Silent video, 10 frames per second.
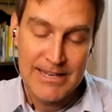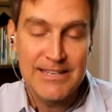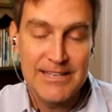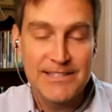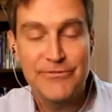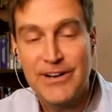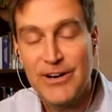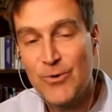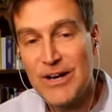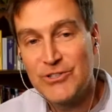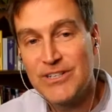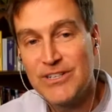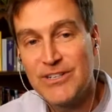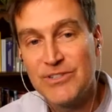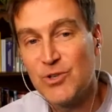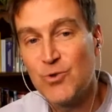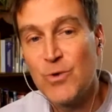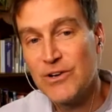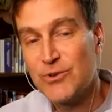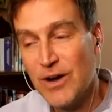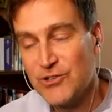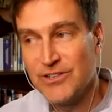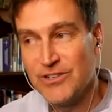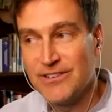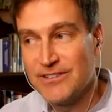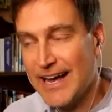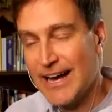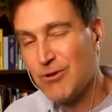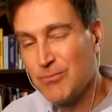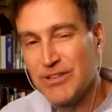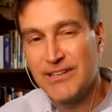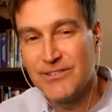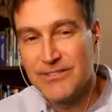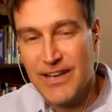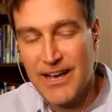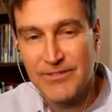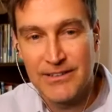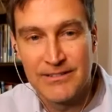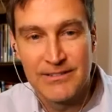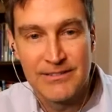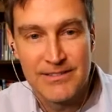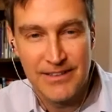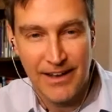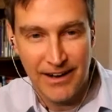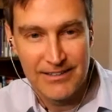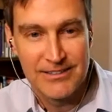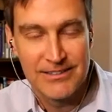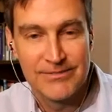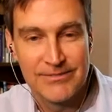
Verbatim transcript: is it a fair question or is it a weird question to say how are millennials having sex?